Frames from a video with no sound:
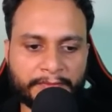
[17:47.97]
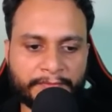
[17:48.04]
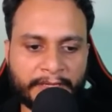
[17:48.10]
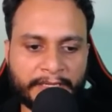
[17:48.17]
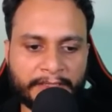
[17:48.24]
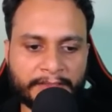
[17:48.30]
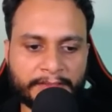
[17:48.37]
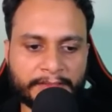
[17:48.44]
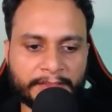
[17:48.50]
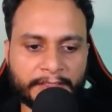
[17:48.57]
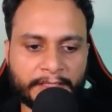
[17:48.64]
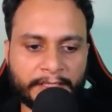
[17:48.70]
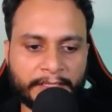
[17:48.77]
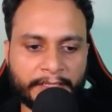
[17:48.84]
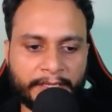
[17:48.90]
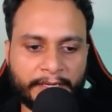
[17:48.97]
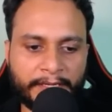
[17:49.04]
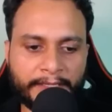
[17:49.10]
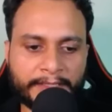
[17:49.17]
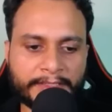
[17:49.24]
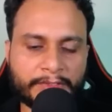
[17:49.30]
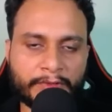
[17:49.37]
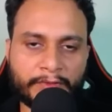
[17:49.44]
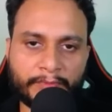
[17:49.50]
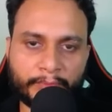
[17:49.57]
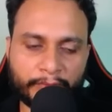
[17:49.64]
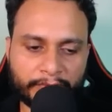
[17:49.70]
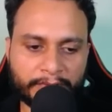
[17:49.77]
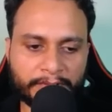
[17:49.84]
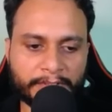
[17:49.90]
find the radius of
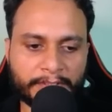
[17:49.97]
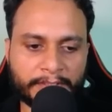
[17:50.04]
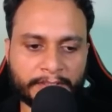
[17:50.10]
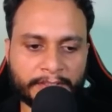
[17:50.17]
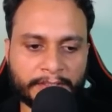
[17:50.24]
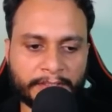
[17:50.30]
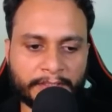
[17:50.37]
both the